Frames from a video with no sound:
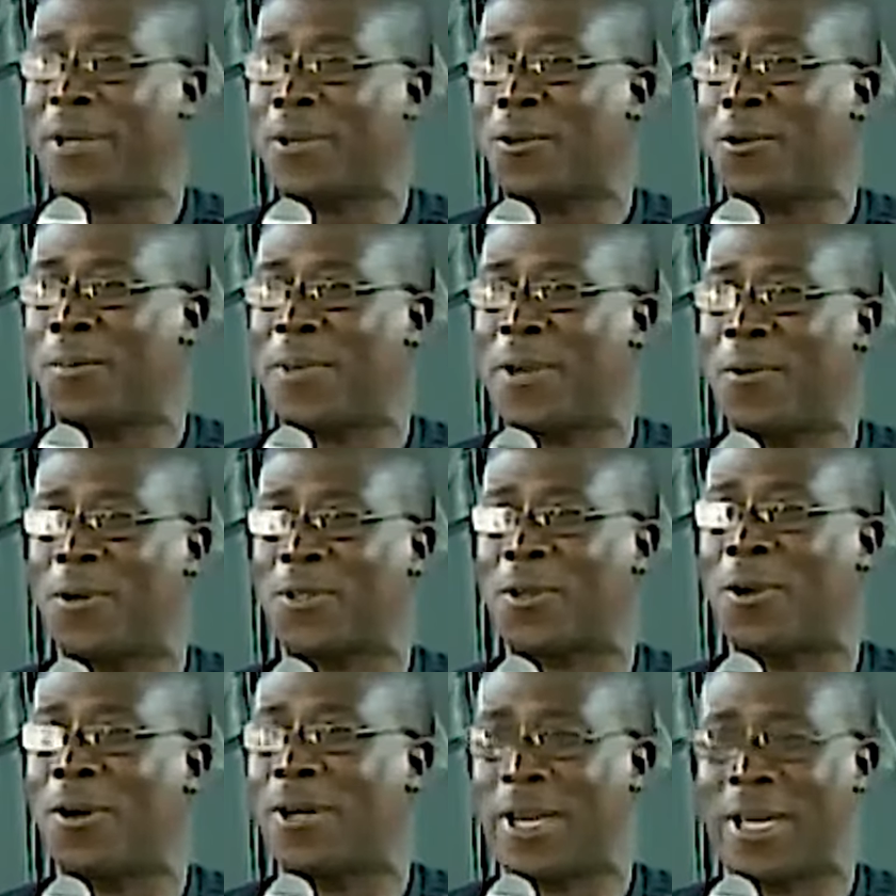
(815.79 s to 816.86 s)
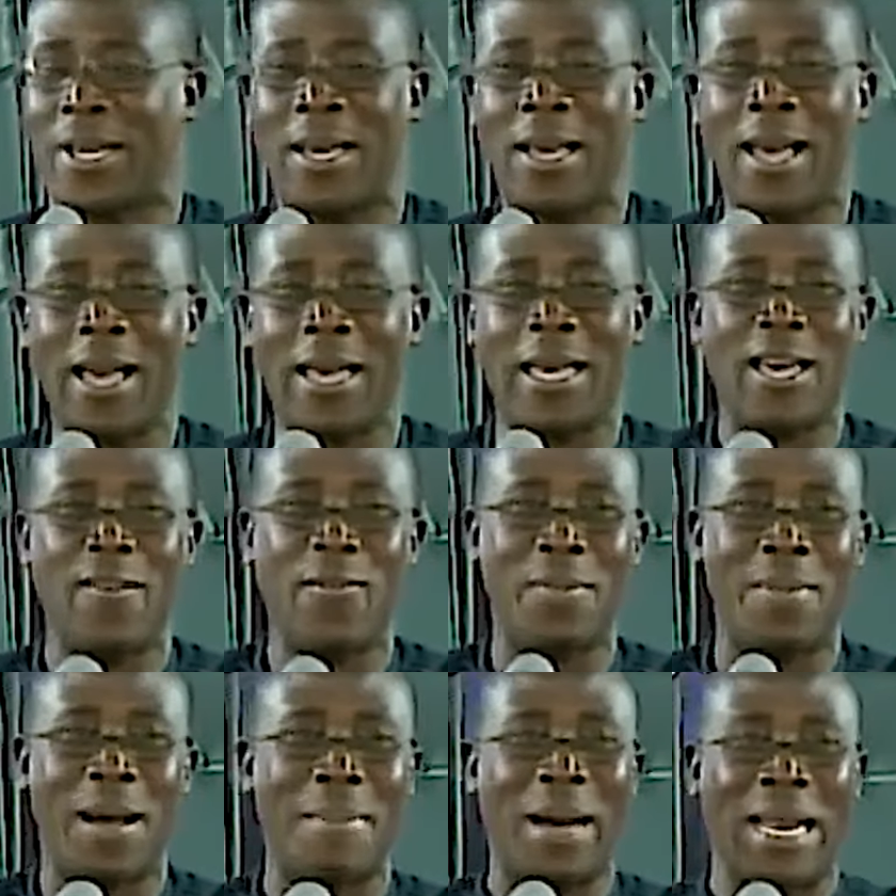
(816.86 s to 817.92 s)
He told me he was hungry. I gave
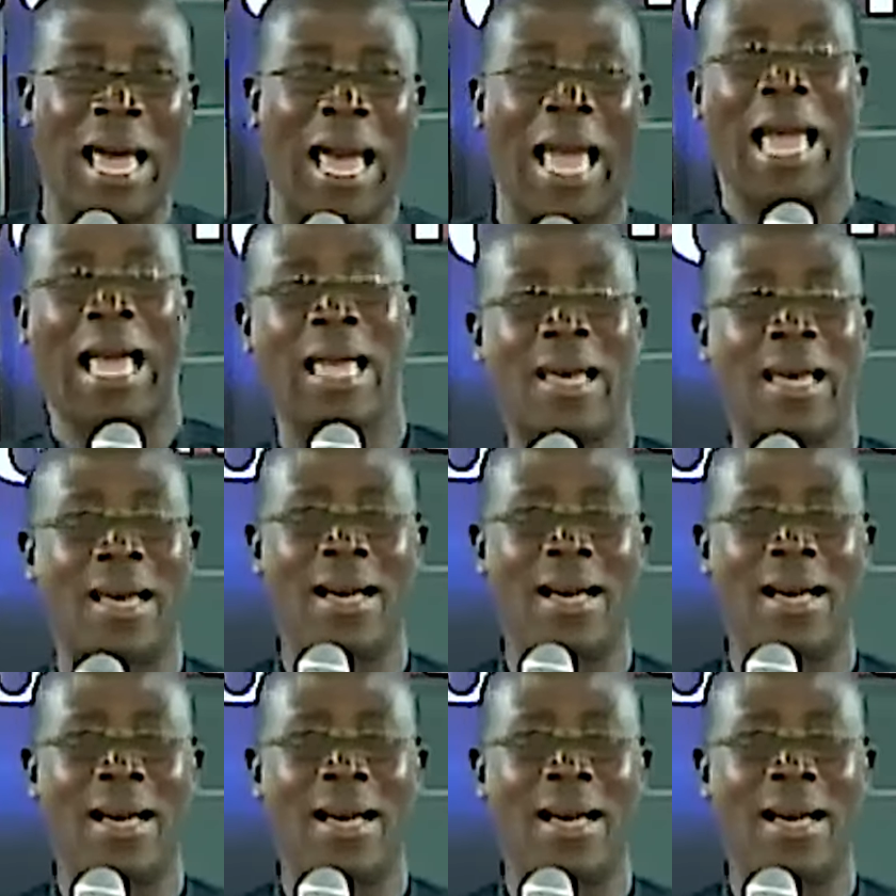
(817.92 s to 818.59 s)
him amala.